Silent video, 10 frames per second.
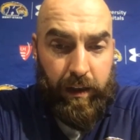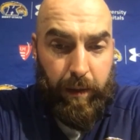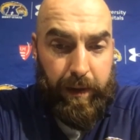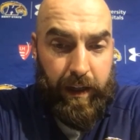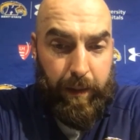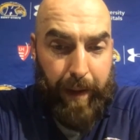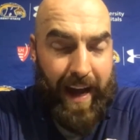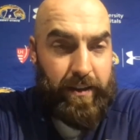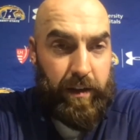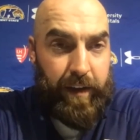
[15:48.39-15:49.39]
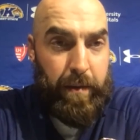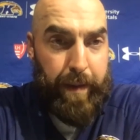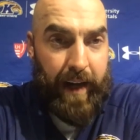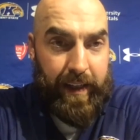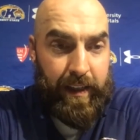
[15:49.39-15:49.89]
to be a positive
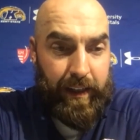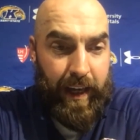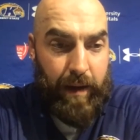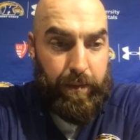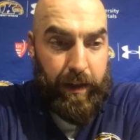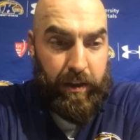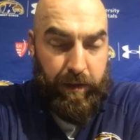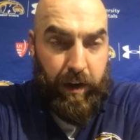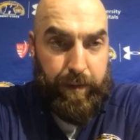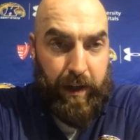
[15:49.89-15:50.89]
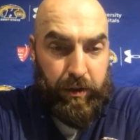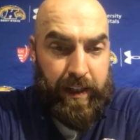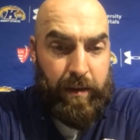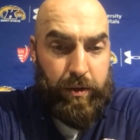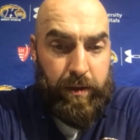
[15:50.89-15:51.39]
impact on the game because of our special
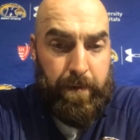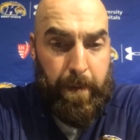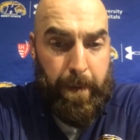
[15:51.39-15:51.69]
teams.